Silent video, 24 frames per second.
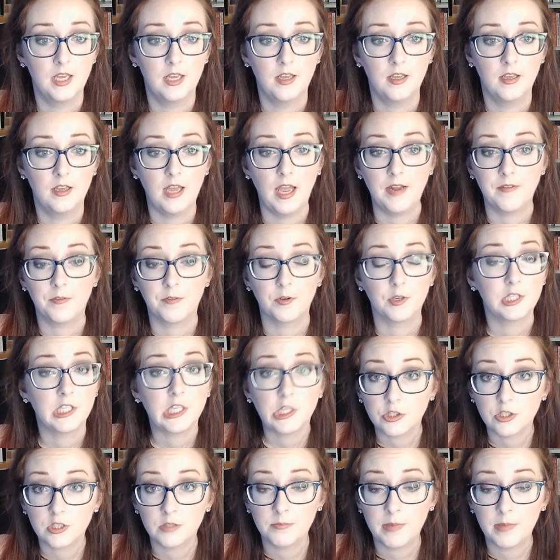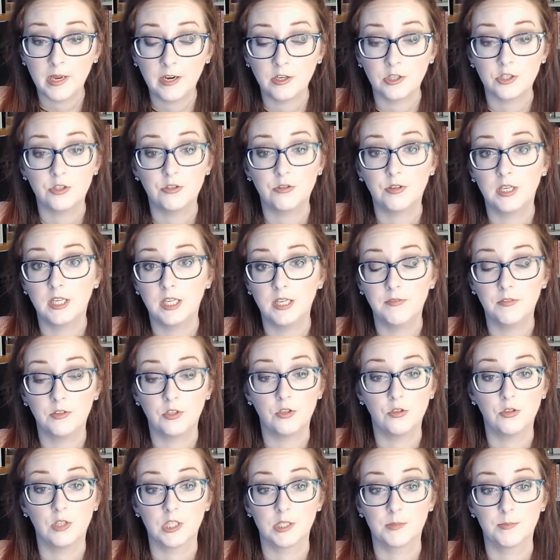And for teachers and parents, you can even
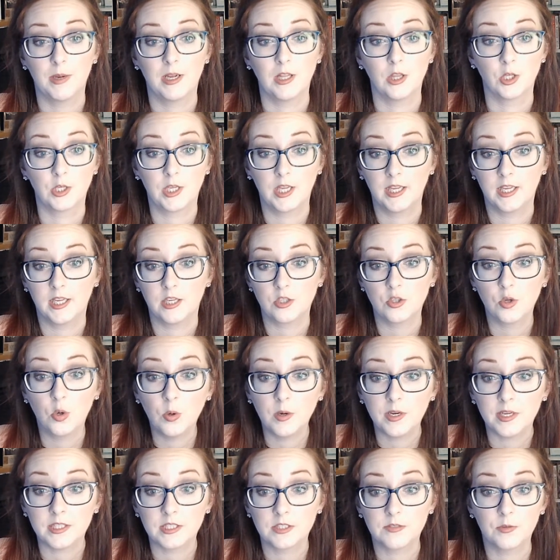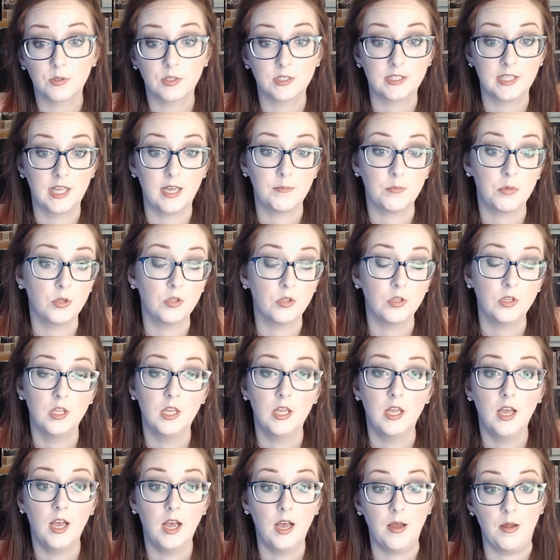do this by looking at toys, for example.
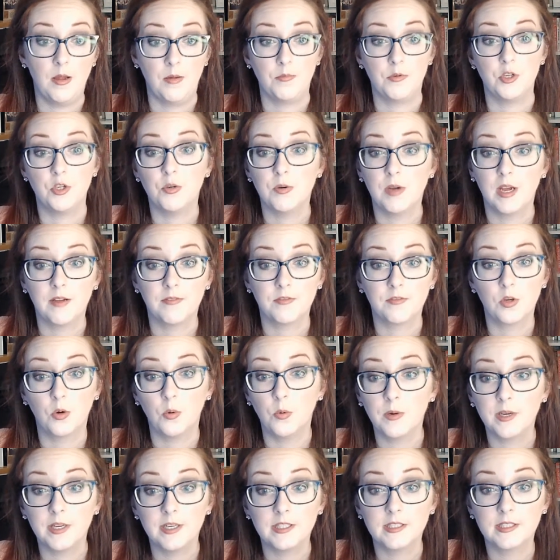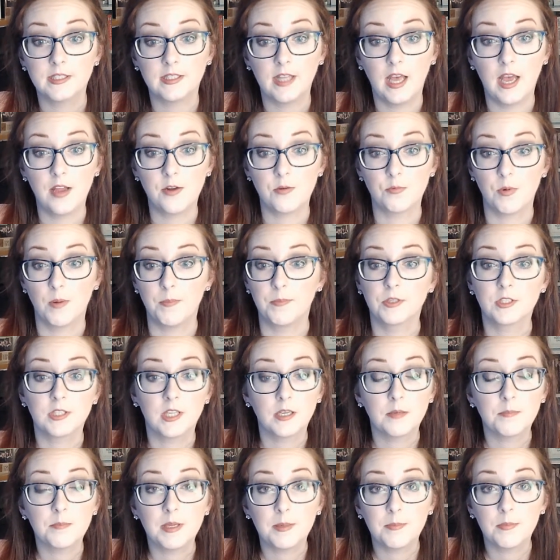Do you have toys that
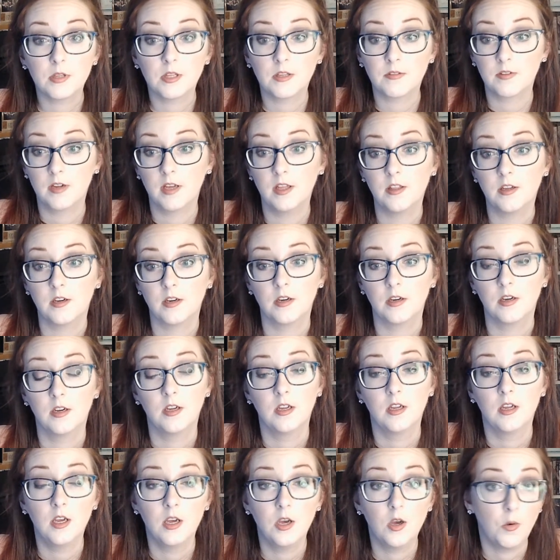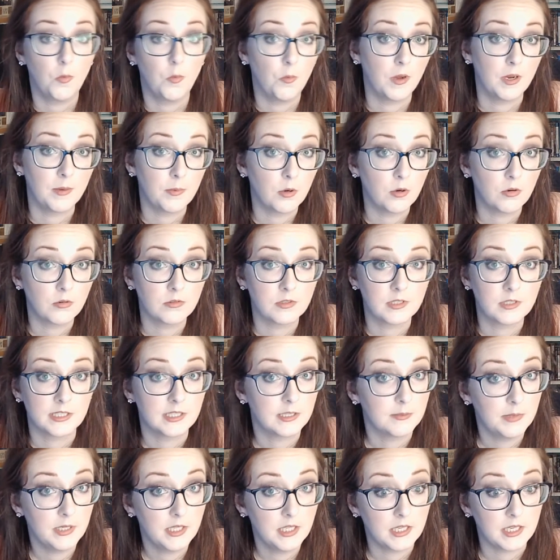represent people of color? What about
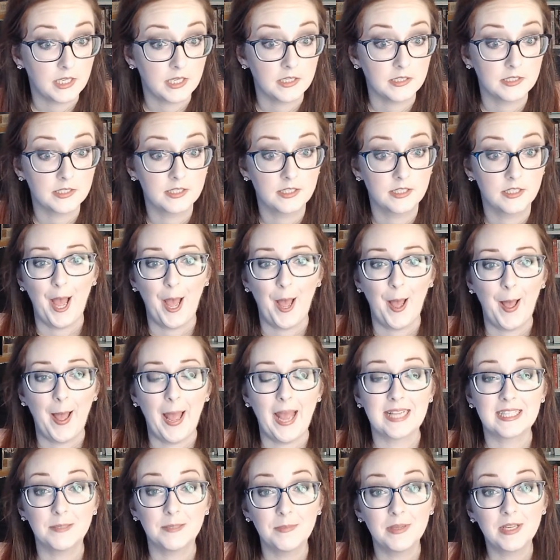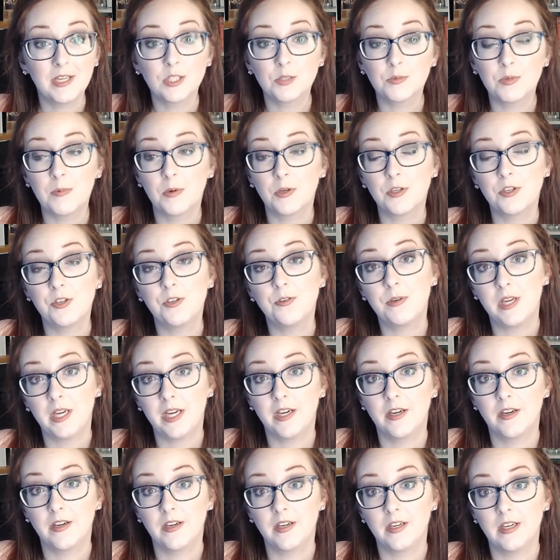disabilities? And something else we want to do
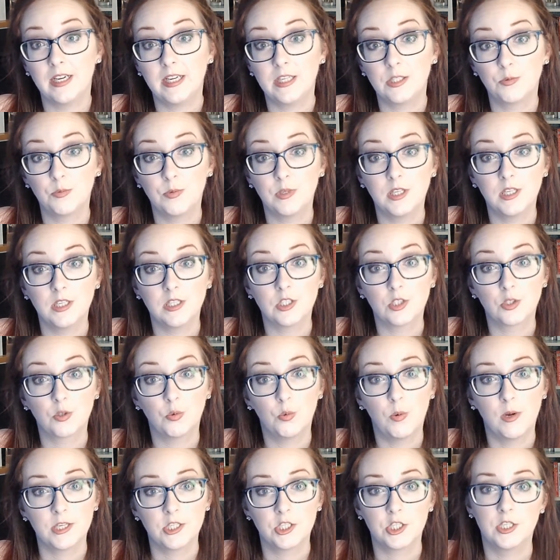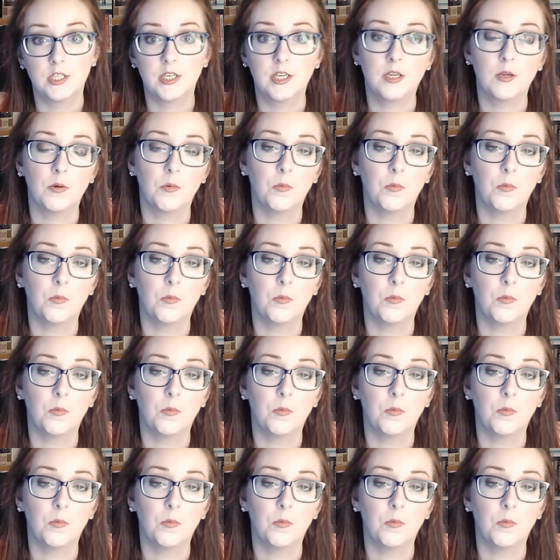here is really just questioning